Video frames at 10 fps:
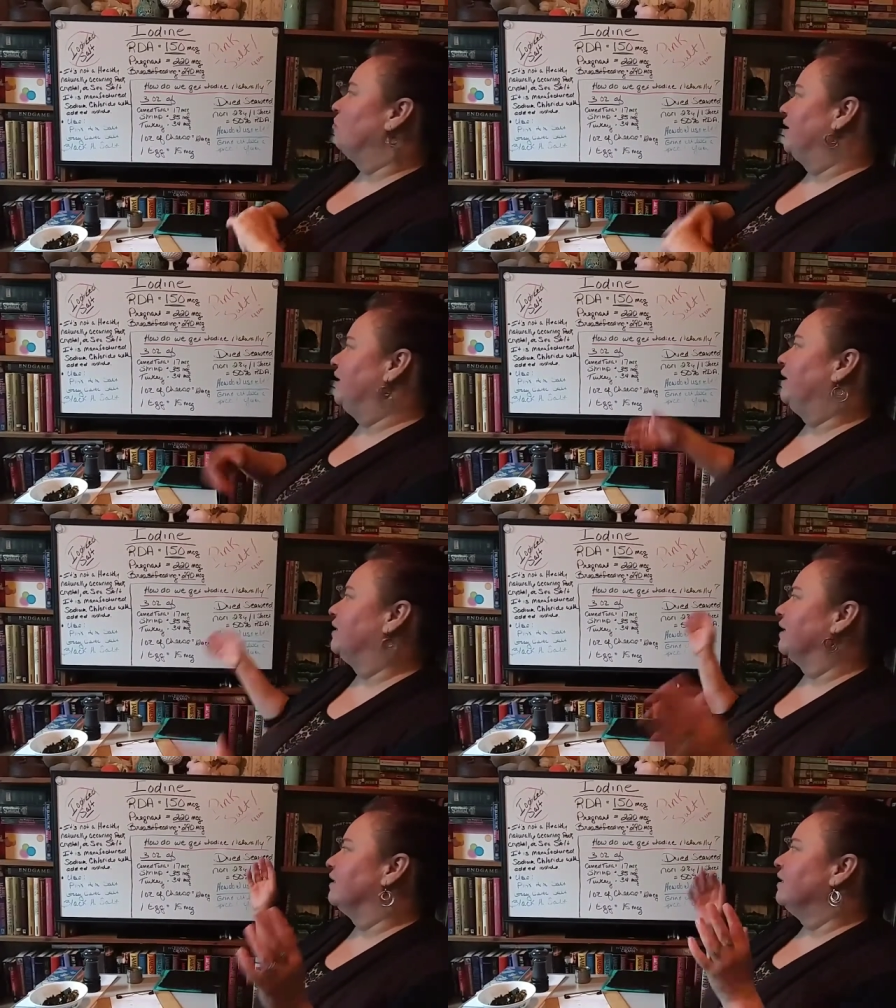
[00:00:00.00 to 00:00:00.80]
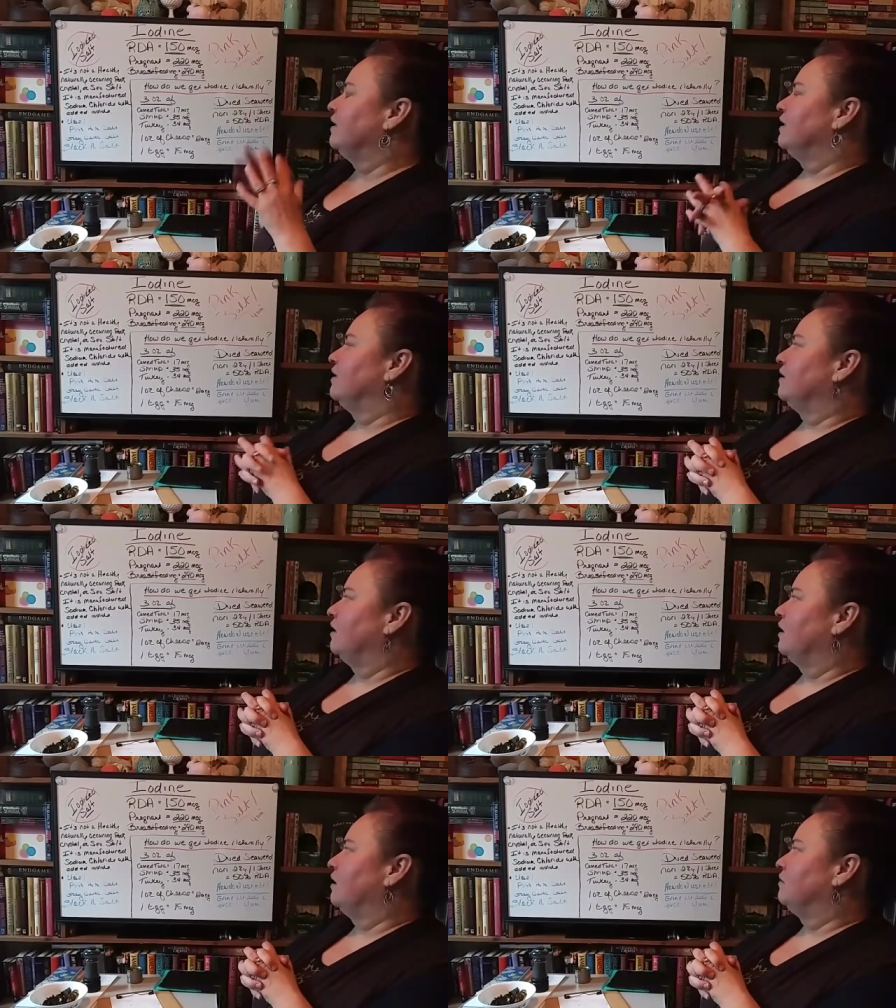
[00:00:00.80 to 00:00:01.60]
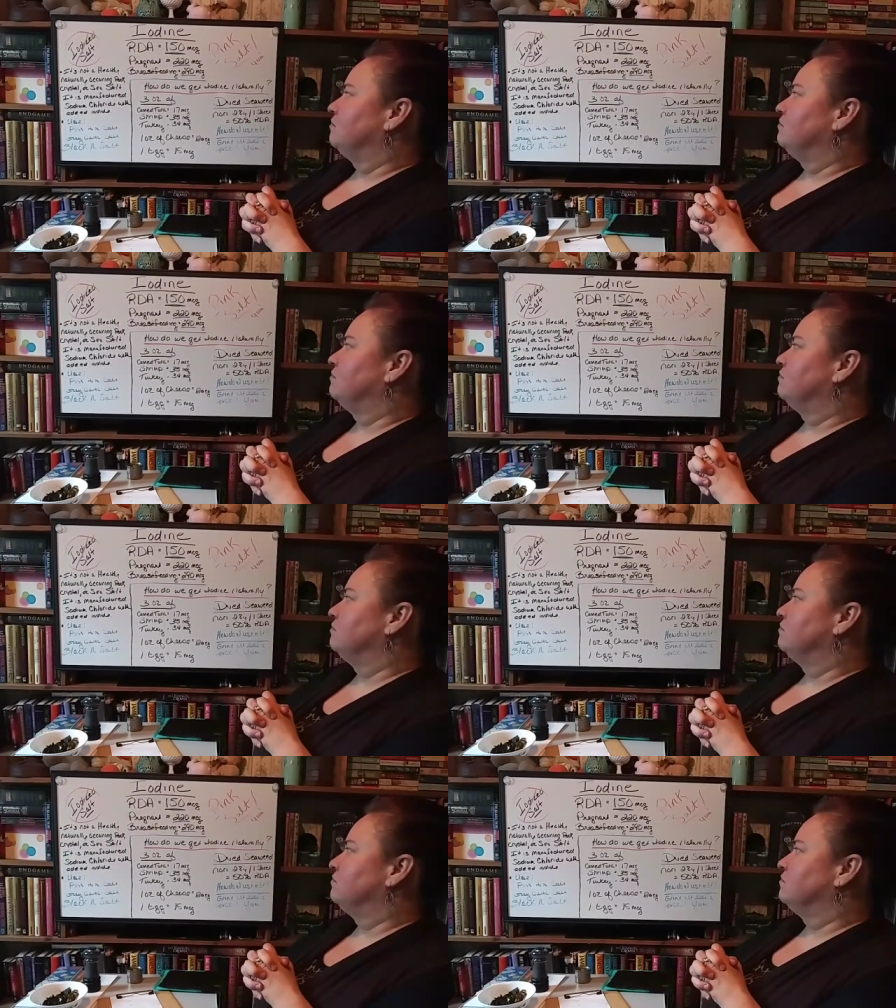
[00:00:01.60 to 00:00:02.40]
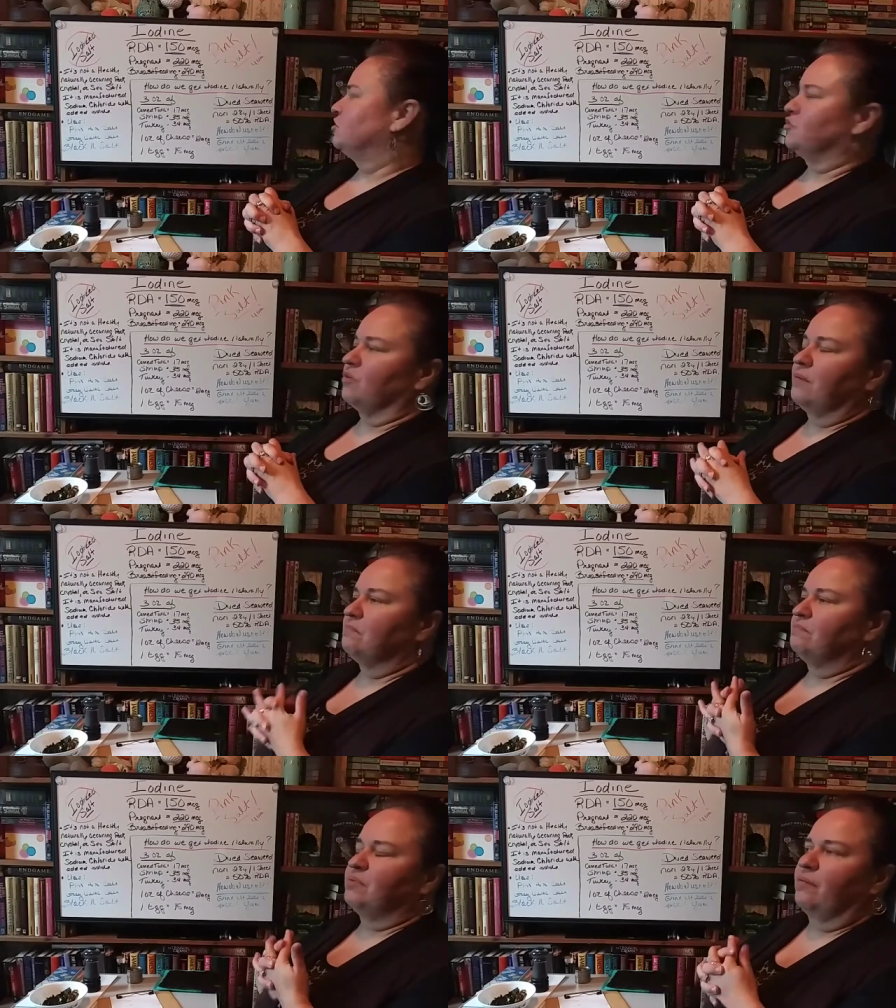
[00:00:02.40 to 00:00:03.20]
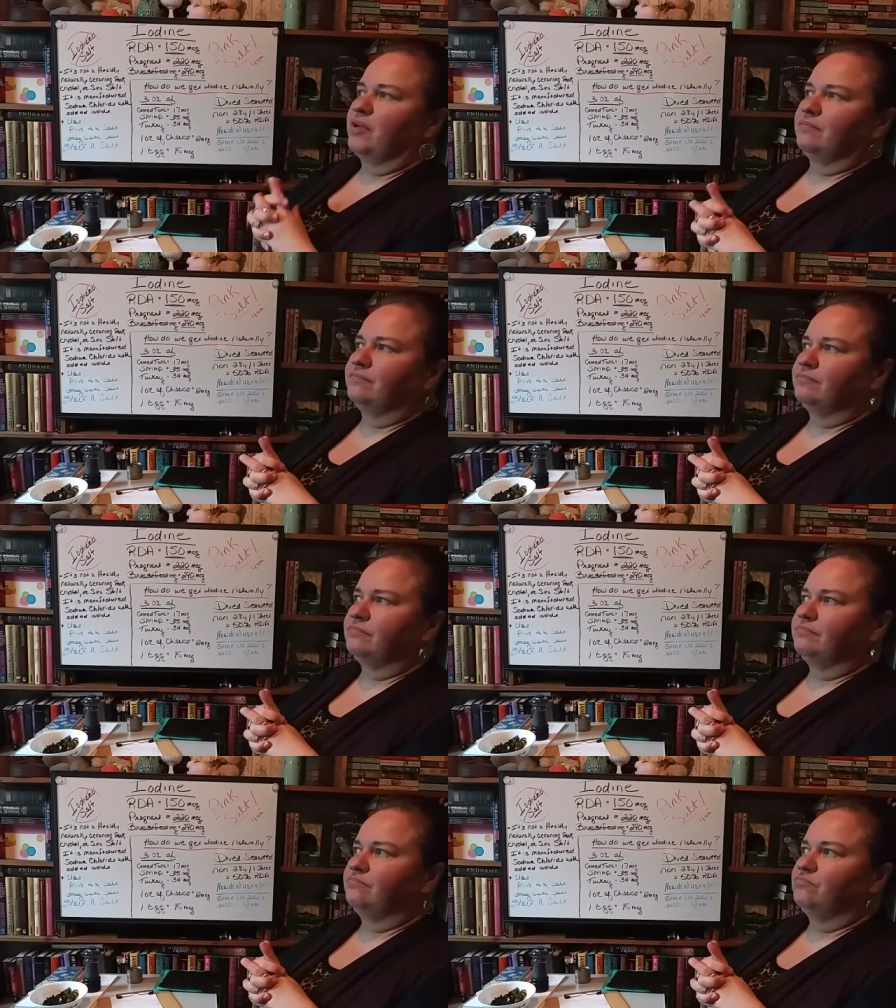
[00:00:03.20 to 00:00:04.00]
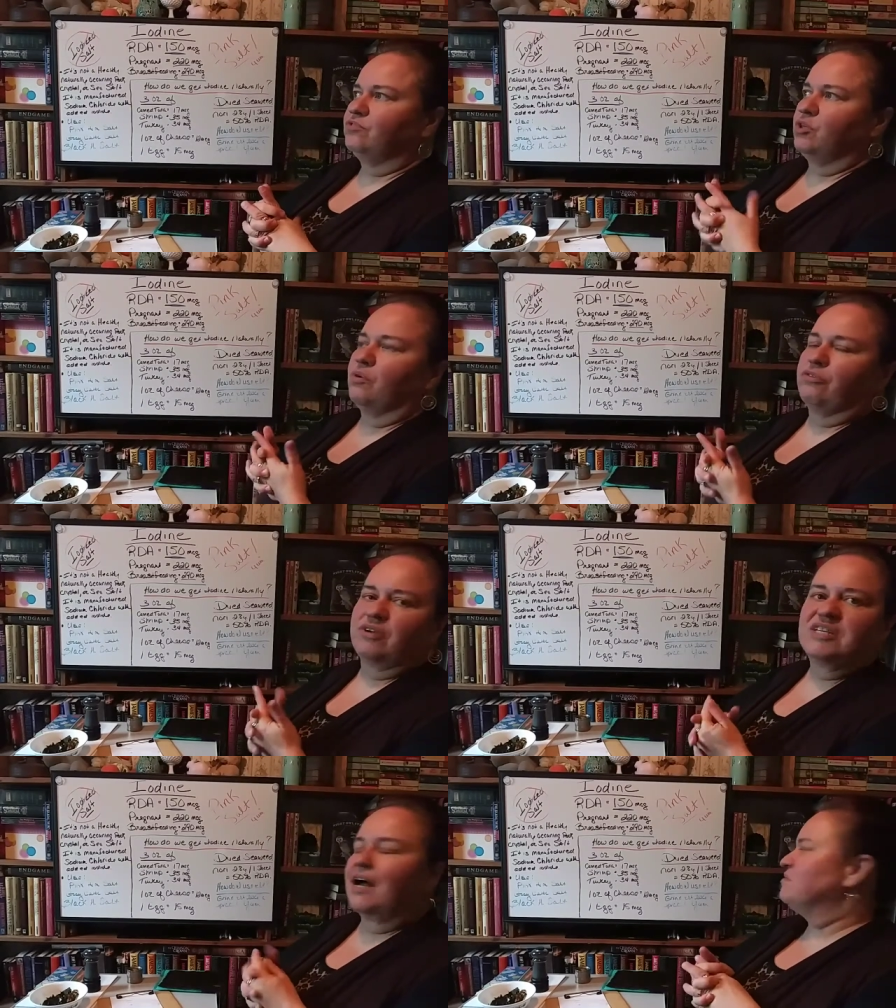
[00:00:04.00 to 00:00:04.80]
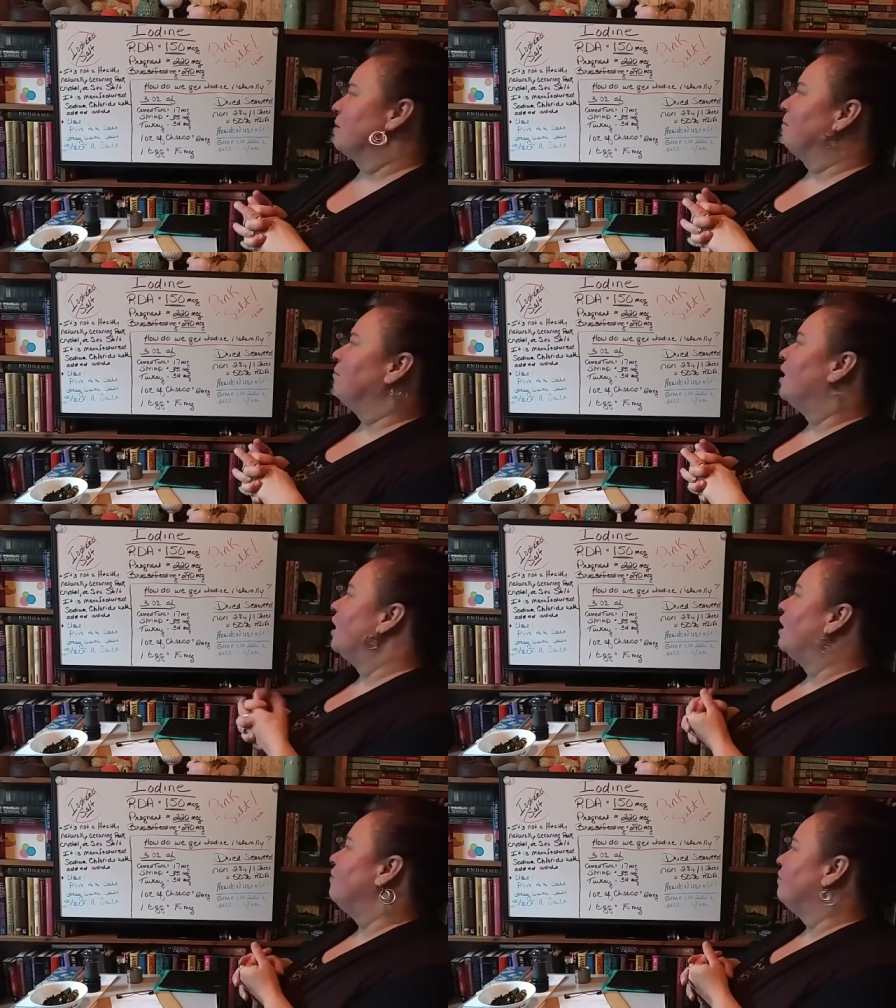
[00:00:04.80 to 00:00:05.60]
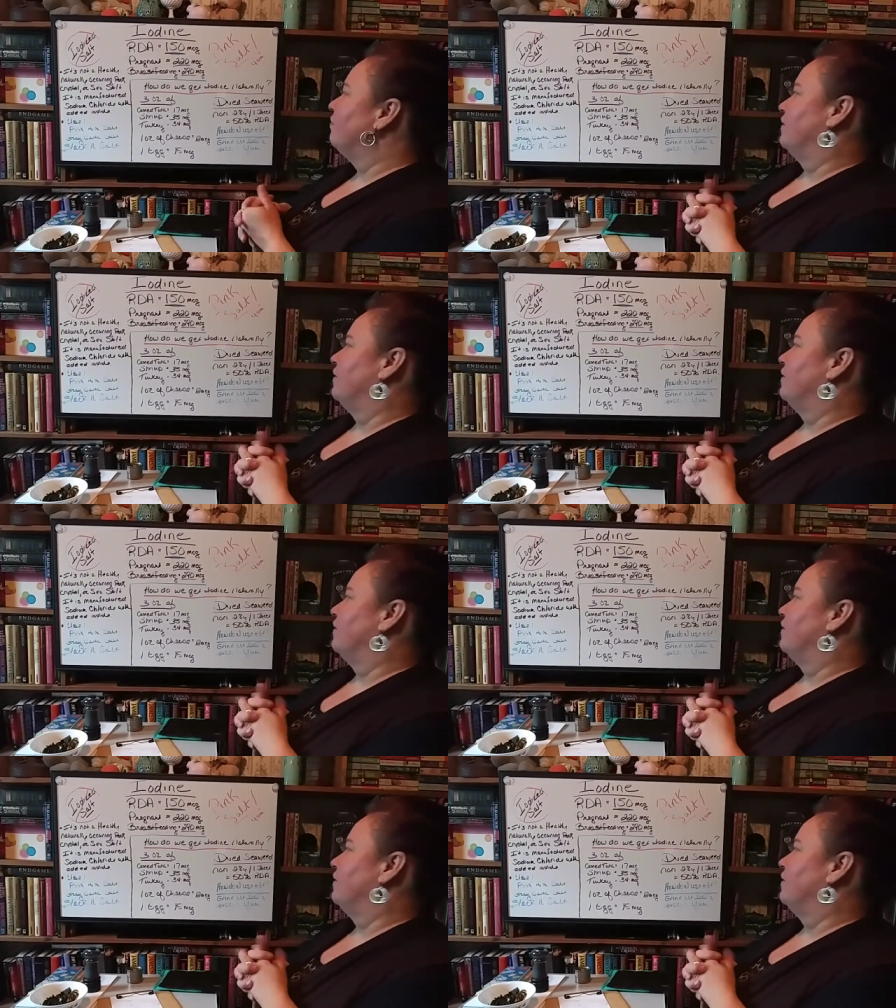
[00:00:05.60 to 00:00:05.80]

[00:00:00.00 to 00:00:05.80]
a week, and shrimp probably 2 or 3 times a month.